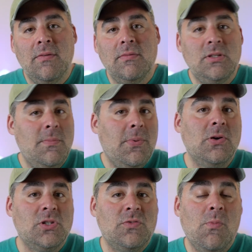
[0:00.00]
to
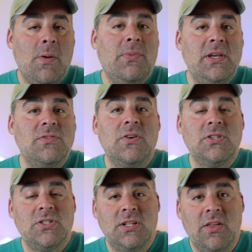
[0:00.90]
purchase from one place
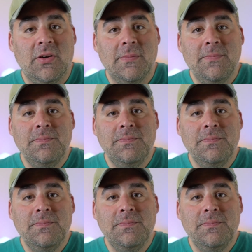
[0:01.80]
versus another.